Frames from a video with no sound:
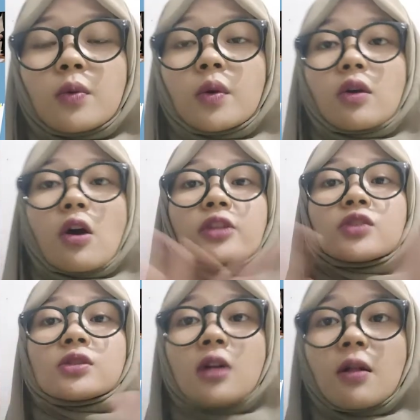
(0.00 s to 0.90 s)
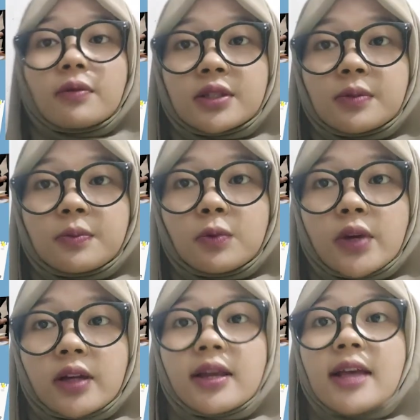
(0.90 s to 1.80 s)
We're going to solve this
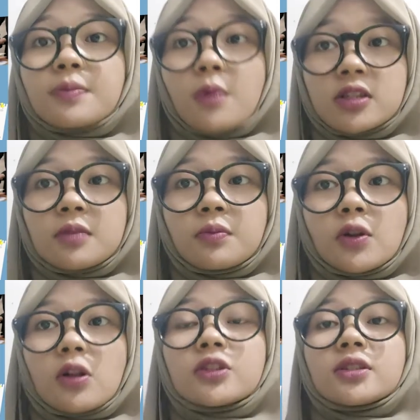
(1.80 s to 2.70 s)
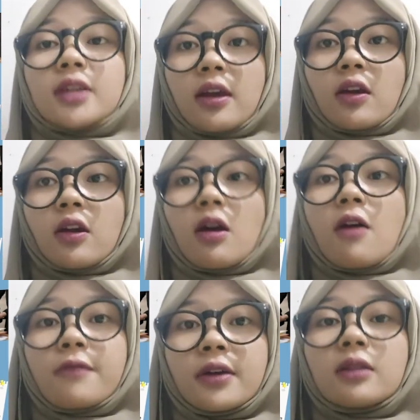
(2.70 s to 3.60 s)
quickly as possible to take care
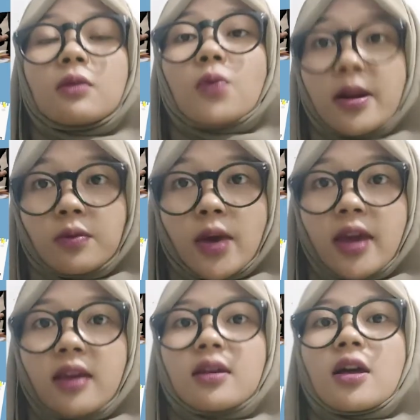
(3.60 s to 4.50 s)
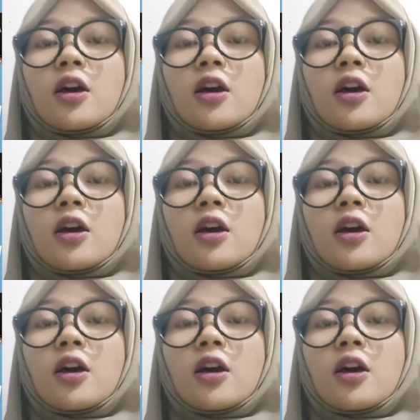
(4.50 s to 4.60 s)
of it right away.